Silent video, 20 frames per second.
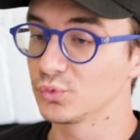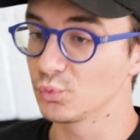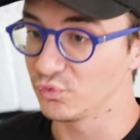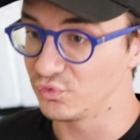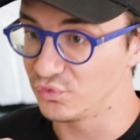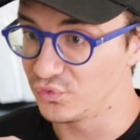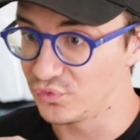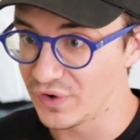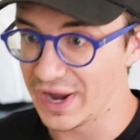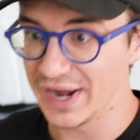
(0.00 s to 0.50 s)

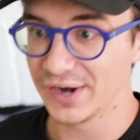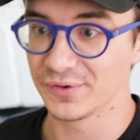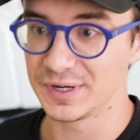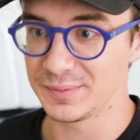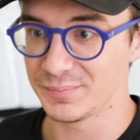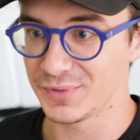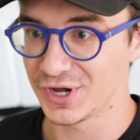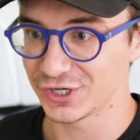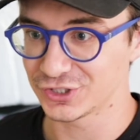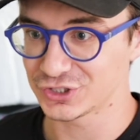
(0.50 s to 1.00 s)
very
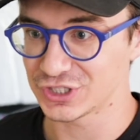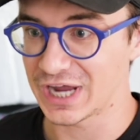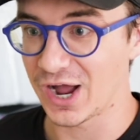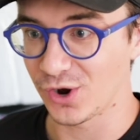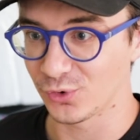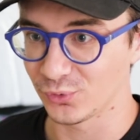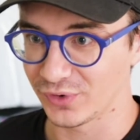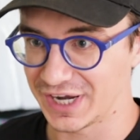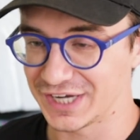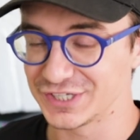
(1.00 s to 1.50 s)
much
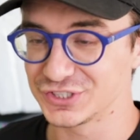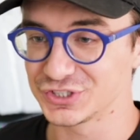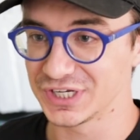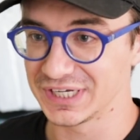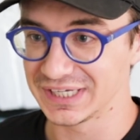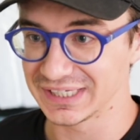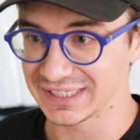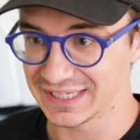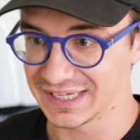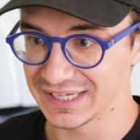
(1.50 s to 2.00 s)
outraged
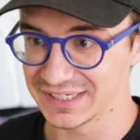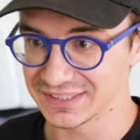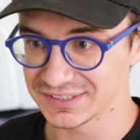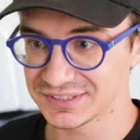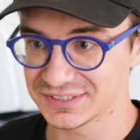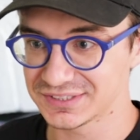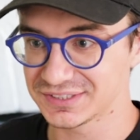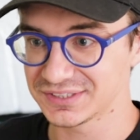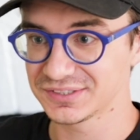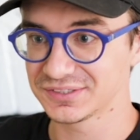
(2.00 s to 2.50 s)
and
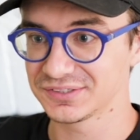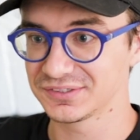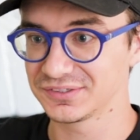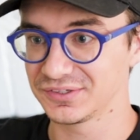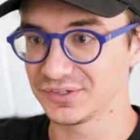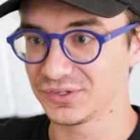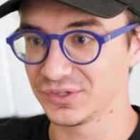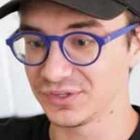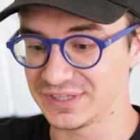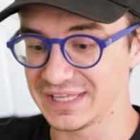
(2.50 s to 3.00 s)
against
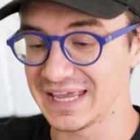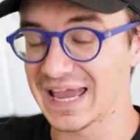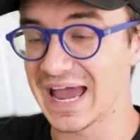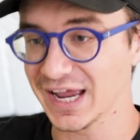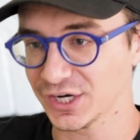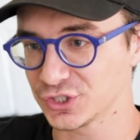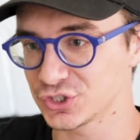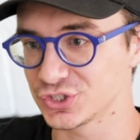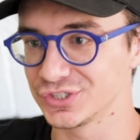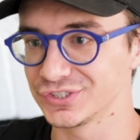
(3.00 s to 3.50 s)
the
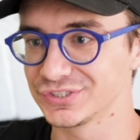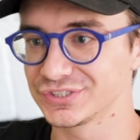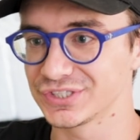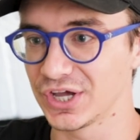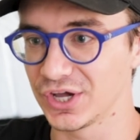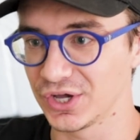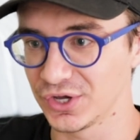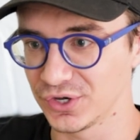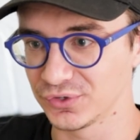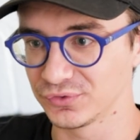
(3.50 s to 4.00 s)
actions
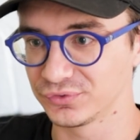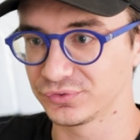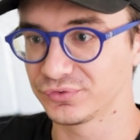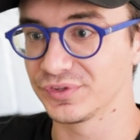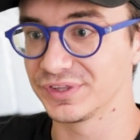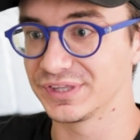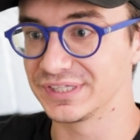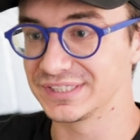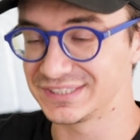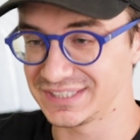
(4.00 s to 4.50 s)
of
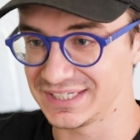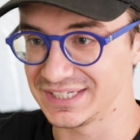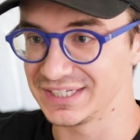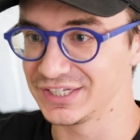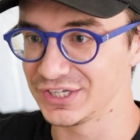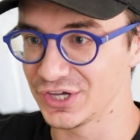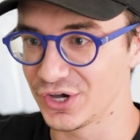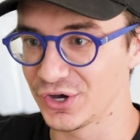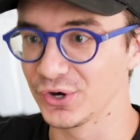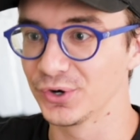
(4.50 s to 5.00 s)
the
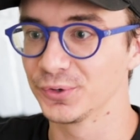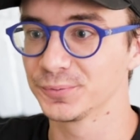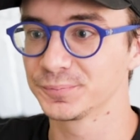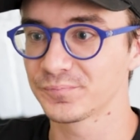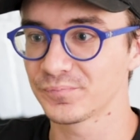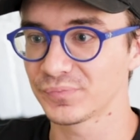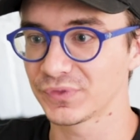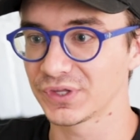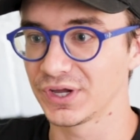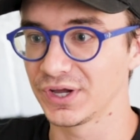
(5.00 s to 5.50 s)
CEO
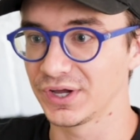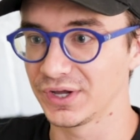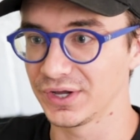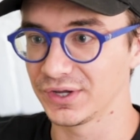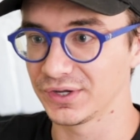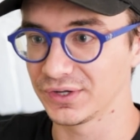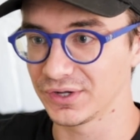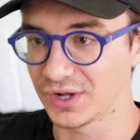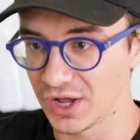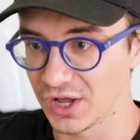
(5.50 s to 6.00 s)

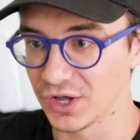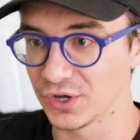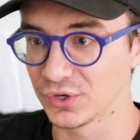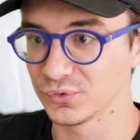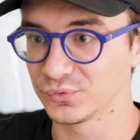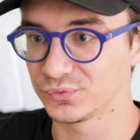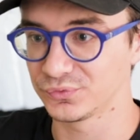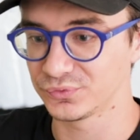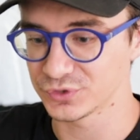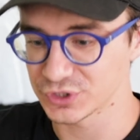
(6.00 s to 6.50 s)

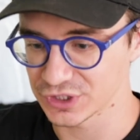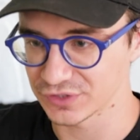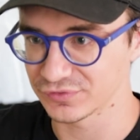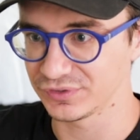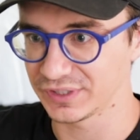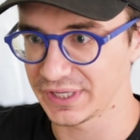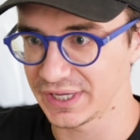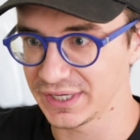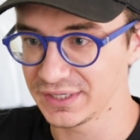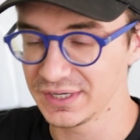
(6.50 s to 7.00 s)
of
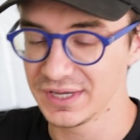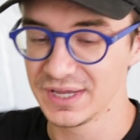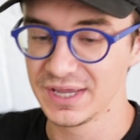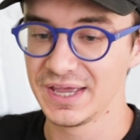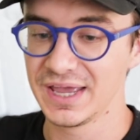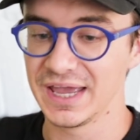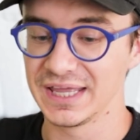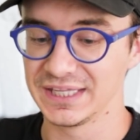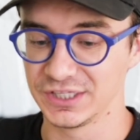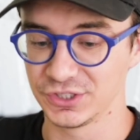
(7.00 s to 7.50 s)
Chick-fil-A.
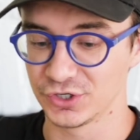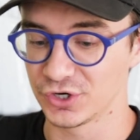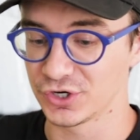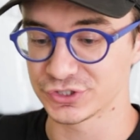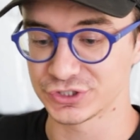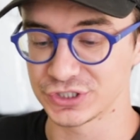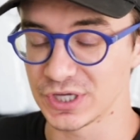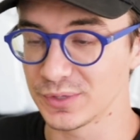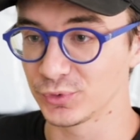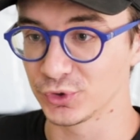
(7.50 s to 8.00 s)
And then there are
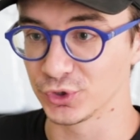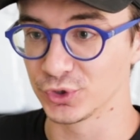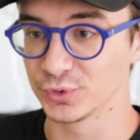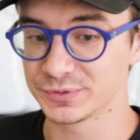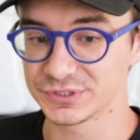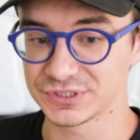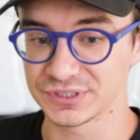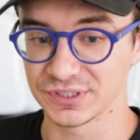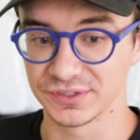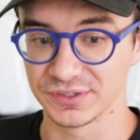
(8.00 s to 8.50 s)
some
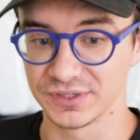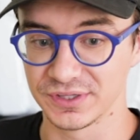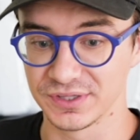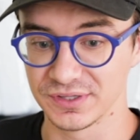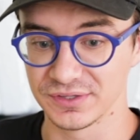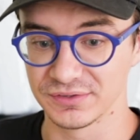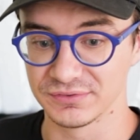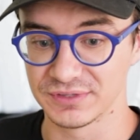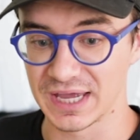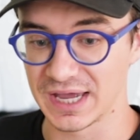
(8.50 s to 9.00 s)
groups
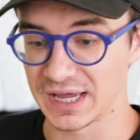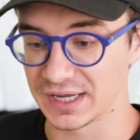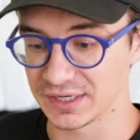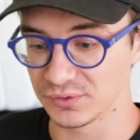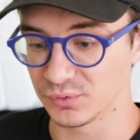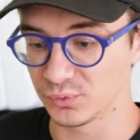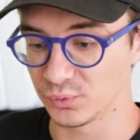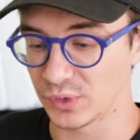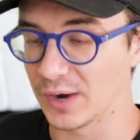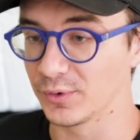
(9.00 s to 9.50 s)

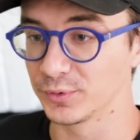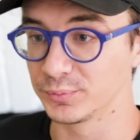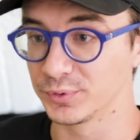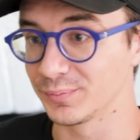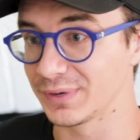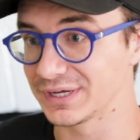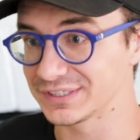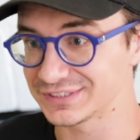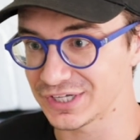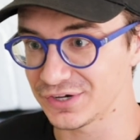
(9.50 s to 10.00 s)
that I would
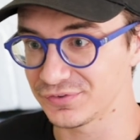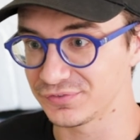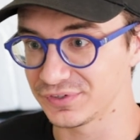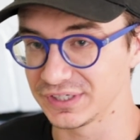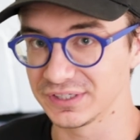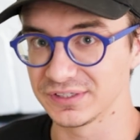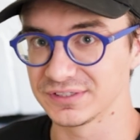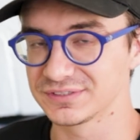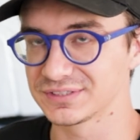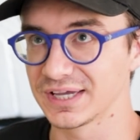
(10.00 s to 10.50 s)
put myself
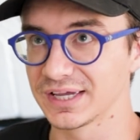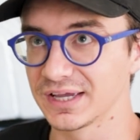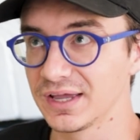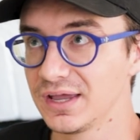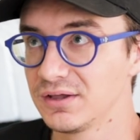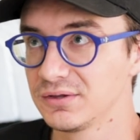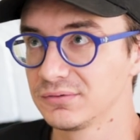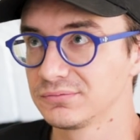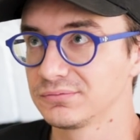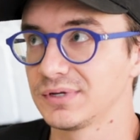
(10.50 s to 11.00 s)
in. It's like,
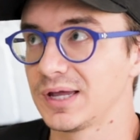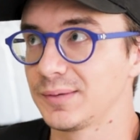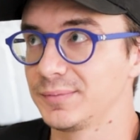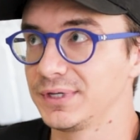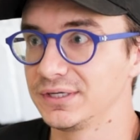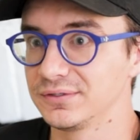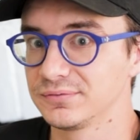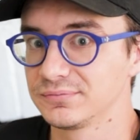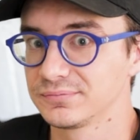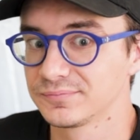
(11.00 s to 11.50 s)
I
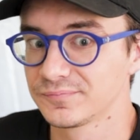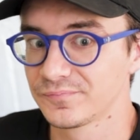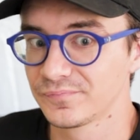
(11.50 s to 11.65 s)
mean,